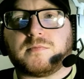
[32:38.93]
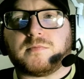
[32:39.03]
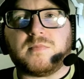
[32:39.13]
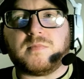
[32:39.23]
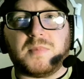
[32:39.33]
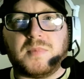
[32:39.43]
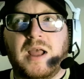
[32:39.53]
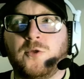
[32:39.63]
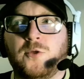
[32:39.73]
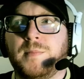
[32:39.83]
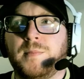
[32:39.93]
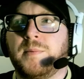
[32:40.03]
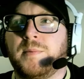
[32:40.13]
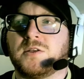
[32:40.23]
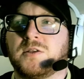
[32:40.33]
I thought maybe they'll still
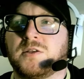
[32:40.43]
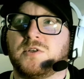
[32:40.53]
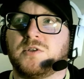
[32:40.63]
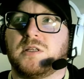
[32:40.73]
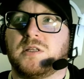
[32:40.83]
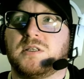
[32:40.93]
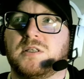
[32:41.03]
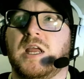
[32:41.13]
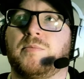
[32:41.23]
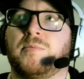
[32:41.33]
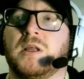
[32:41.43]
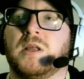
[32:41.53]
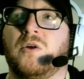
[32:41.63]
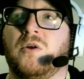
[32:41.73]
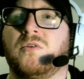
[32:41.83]
stay pretty local,
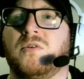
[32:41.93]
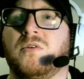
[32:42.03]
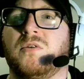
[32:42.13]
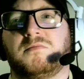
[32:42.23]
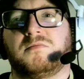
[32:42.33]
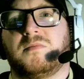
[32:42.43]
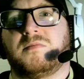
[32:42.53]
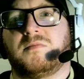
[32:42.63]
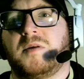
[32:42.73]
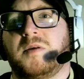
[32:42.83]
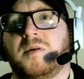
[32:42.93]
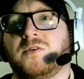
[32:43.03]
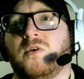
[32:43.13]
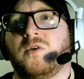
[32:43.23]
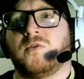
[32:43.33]
and I mean, don't rule it
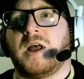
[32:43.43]
out.